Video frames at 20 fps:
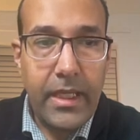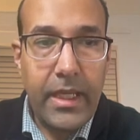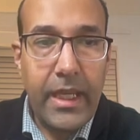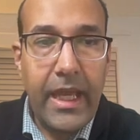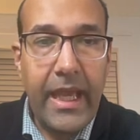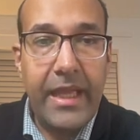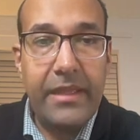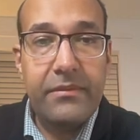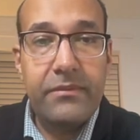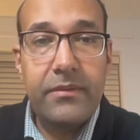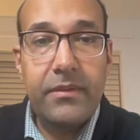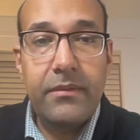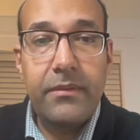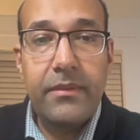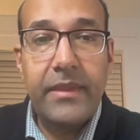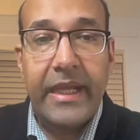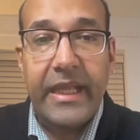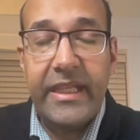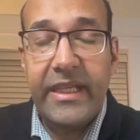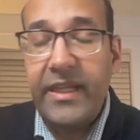And
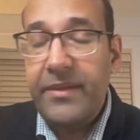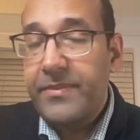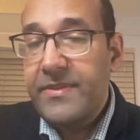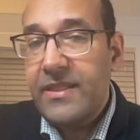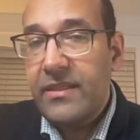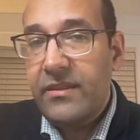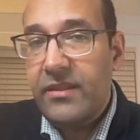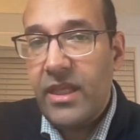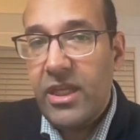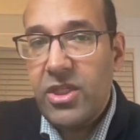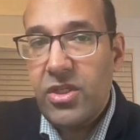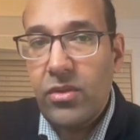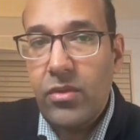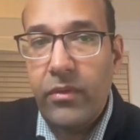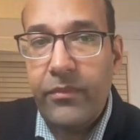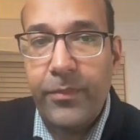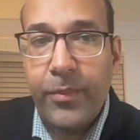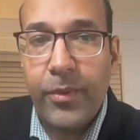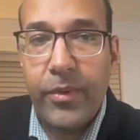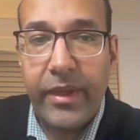the clinical presentation
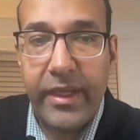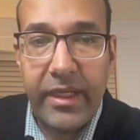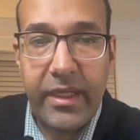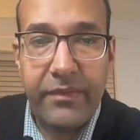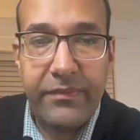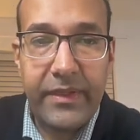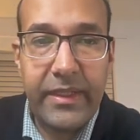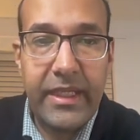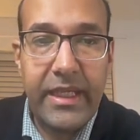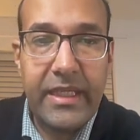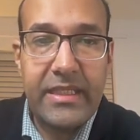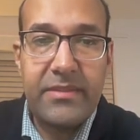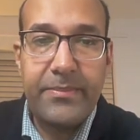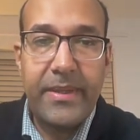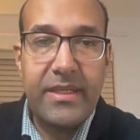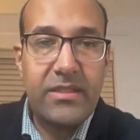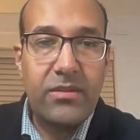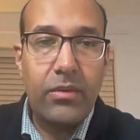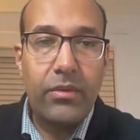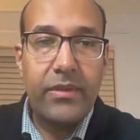of poor encephaly is
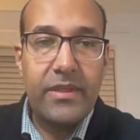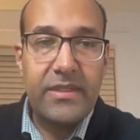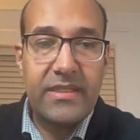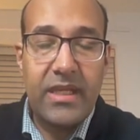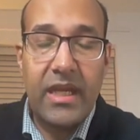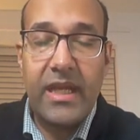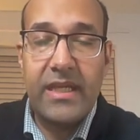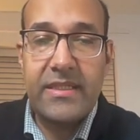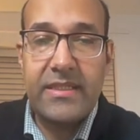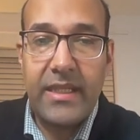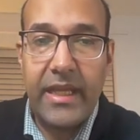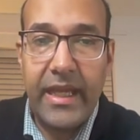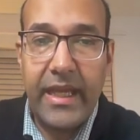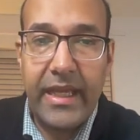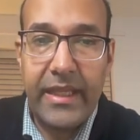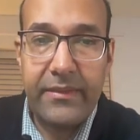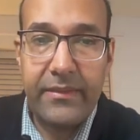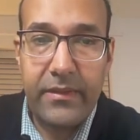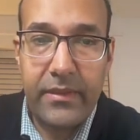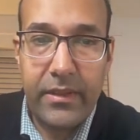based on the size
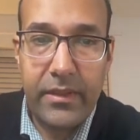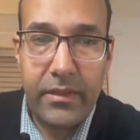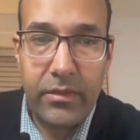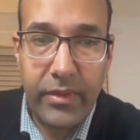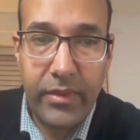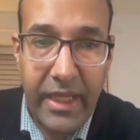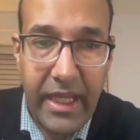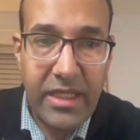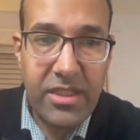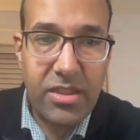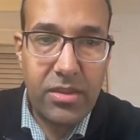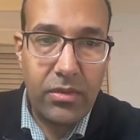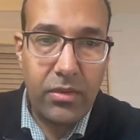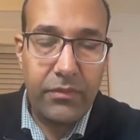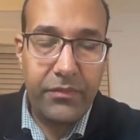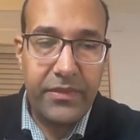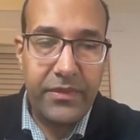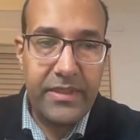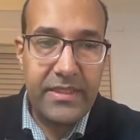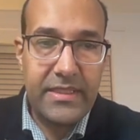and the location
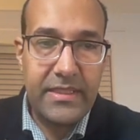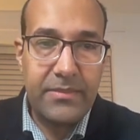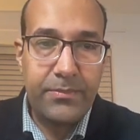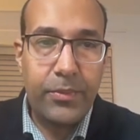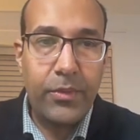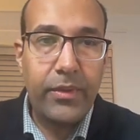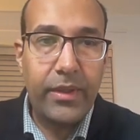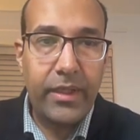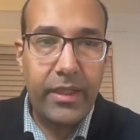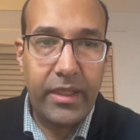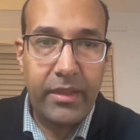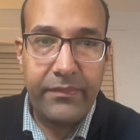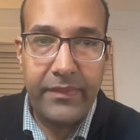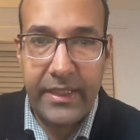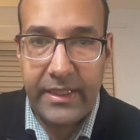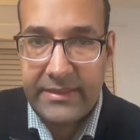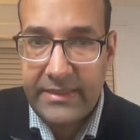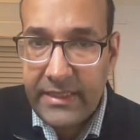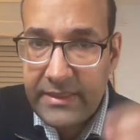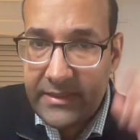of this poor
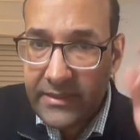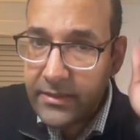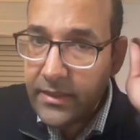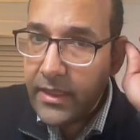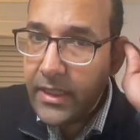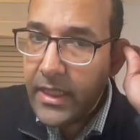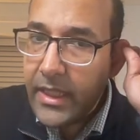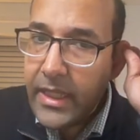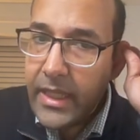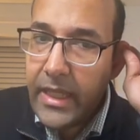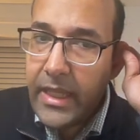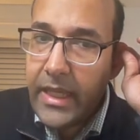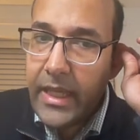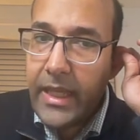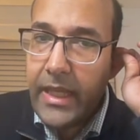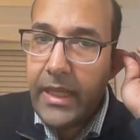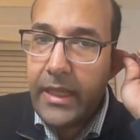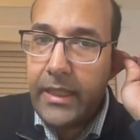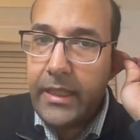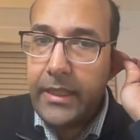encephalic cyst.
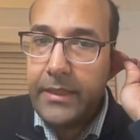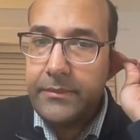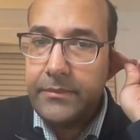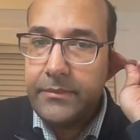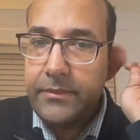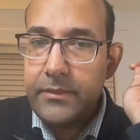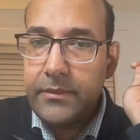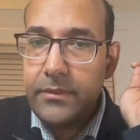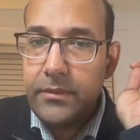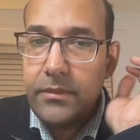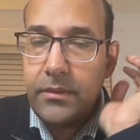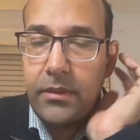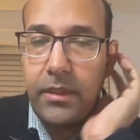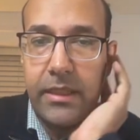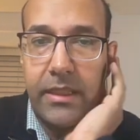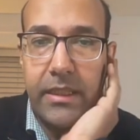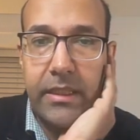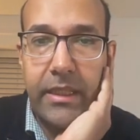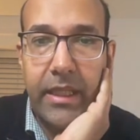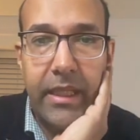And
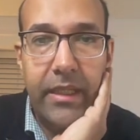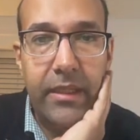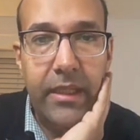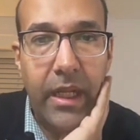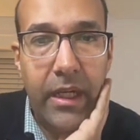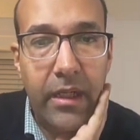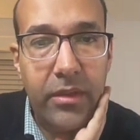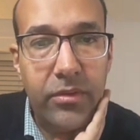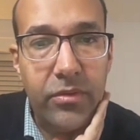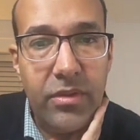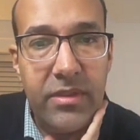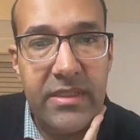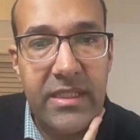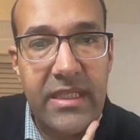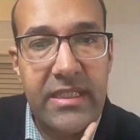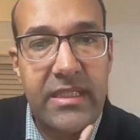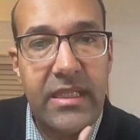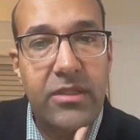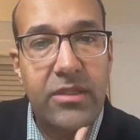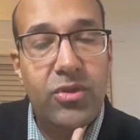in arachnoid
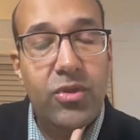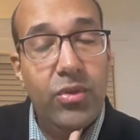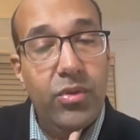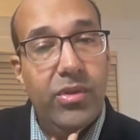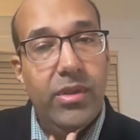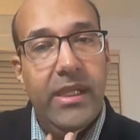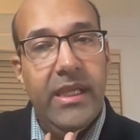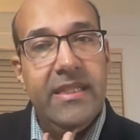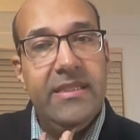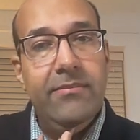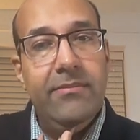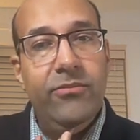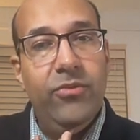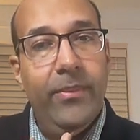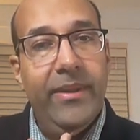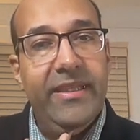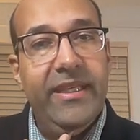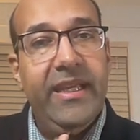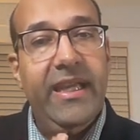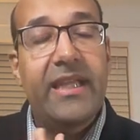cyst is usually
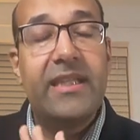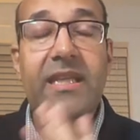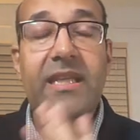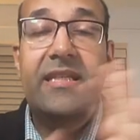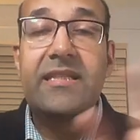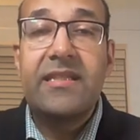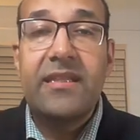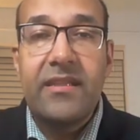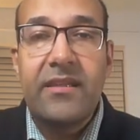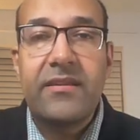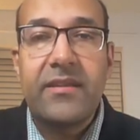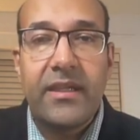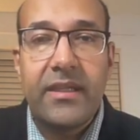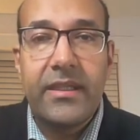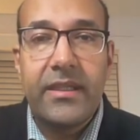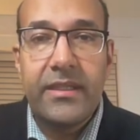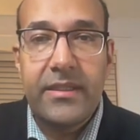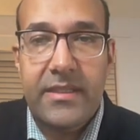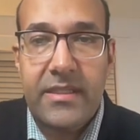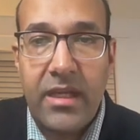asymptomatic and
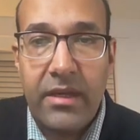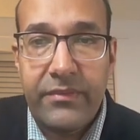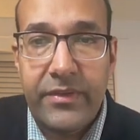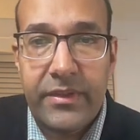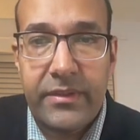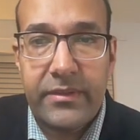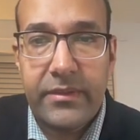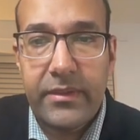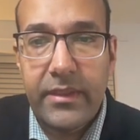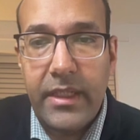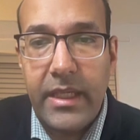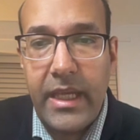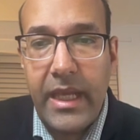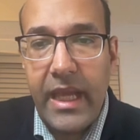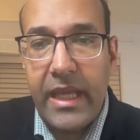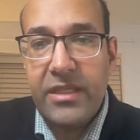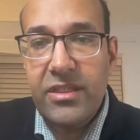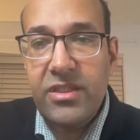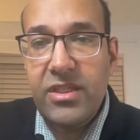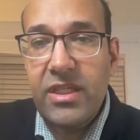incidentally discovered,
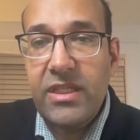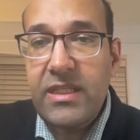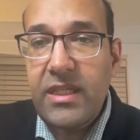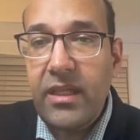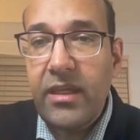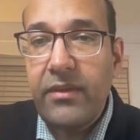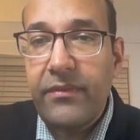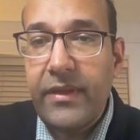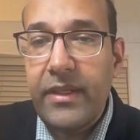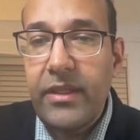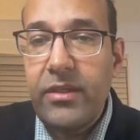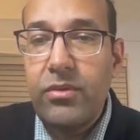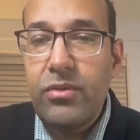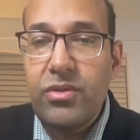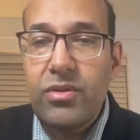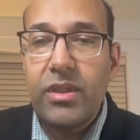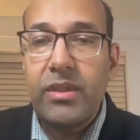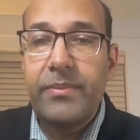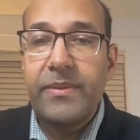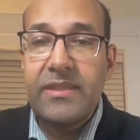and schizencephaly
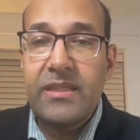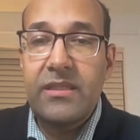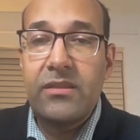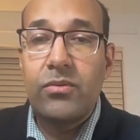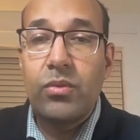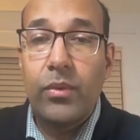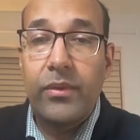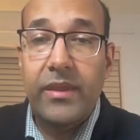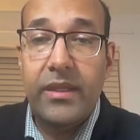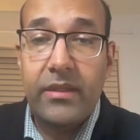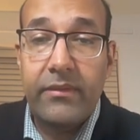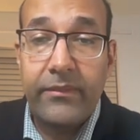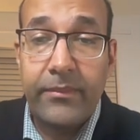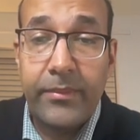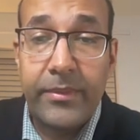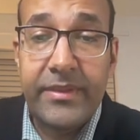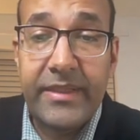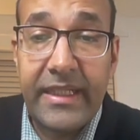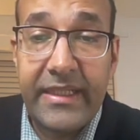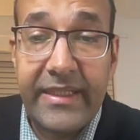usually present with a
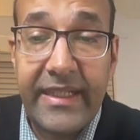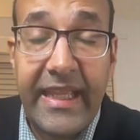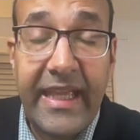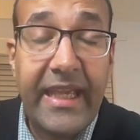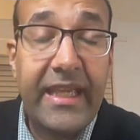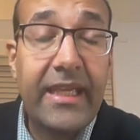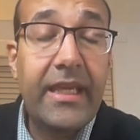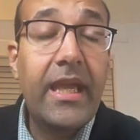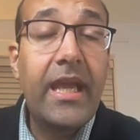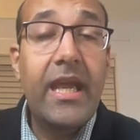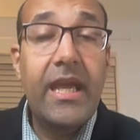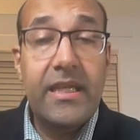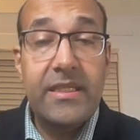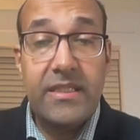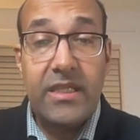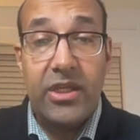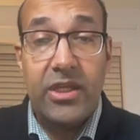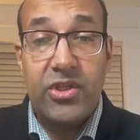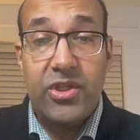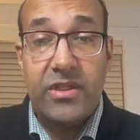developmental delay,
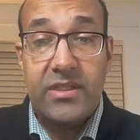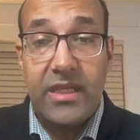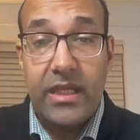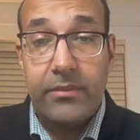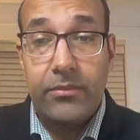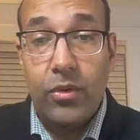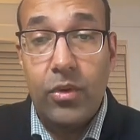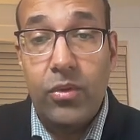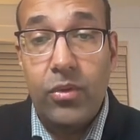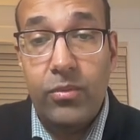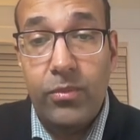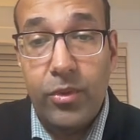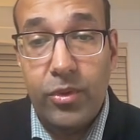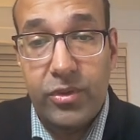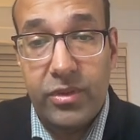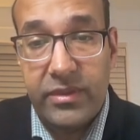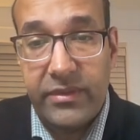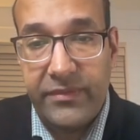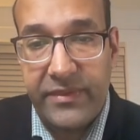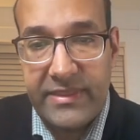seizures, and all
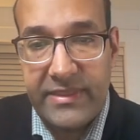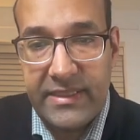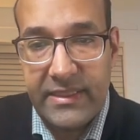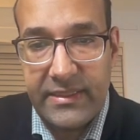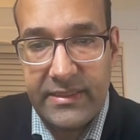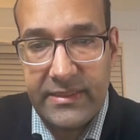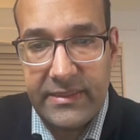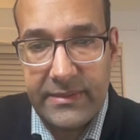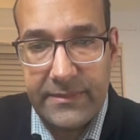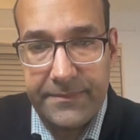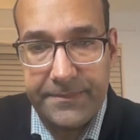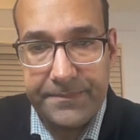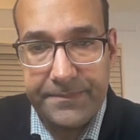motor deficits.